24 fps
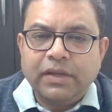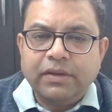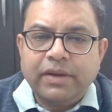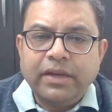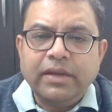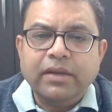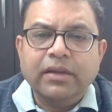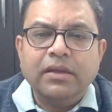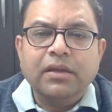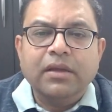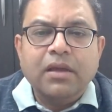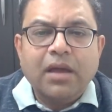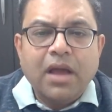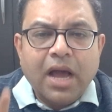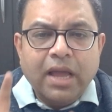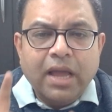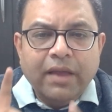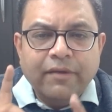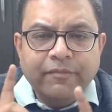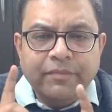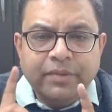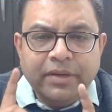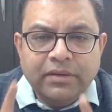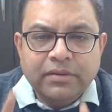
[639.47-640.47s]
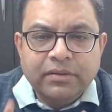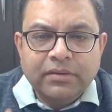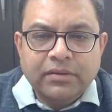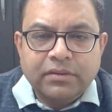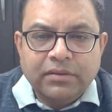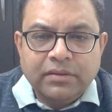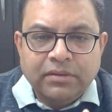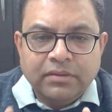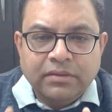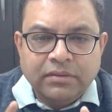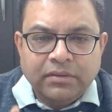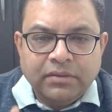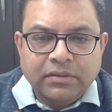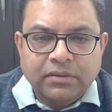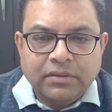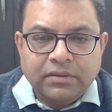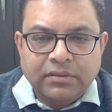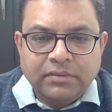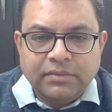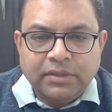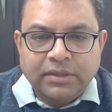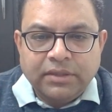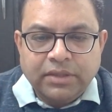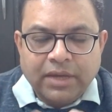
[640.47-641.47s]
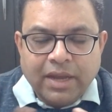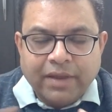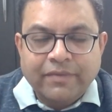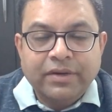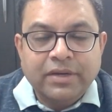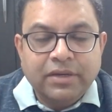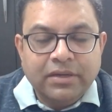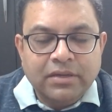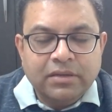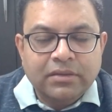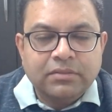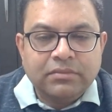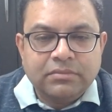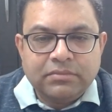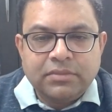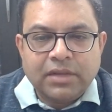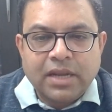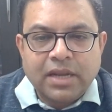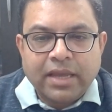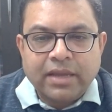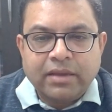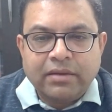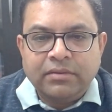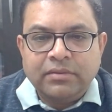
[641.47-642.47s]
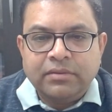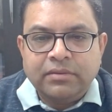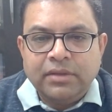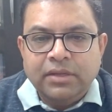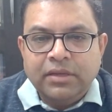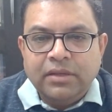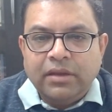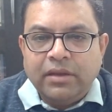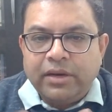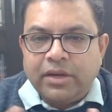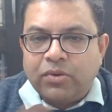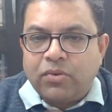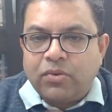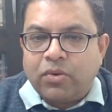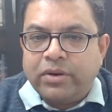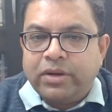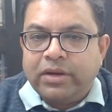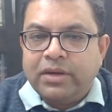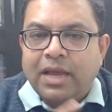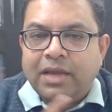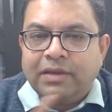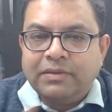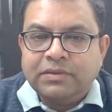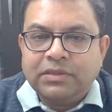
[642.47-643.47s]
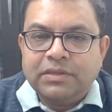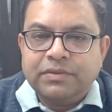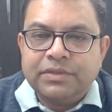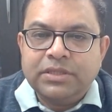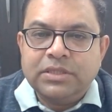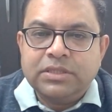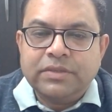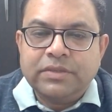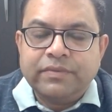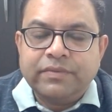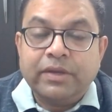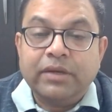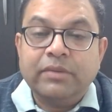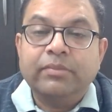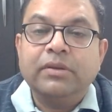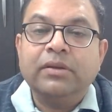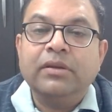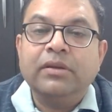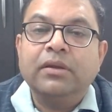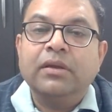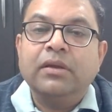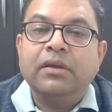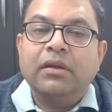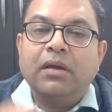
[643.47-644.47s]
Right? I have made a, uh, uh, I did a like a recorded live session is available.